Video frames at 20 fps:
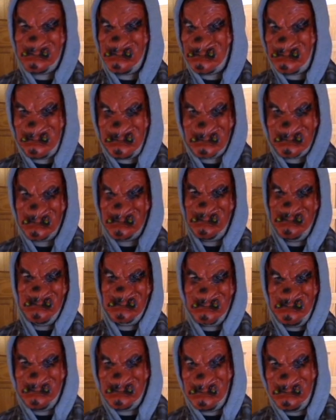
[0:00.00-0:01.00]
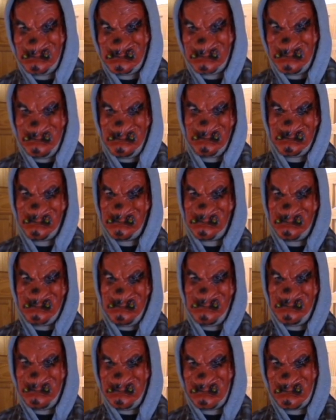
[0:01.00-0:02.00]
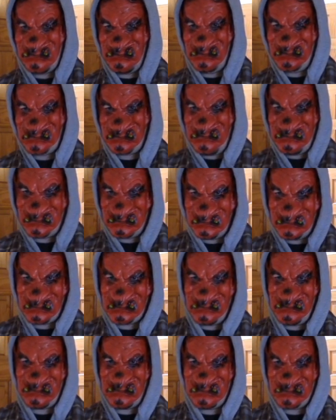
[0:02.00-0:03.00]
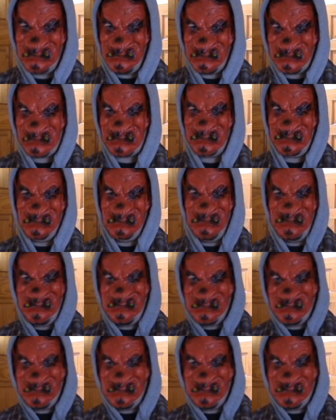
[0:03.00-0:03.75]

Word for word: that's something he made up later to make himself not look like a pussy.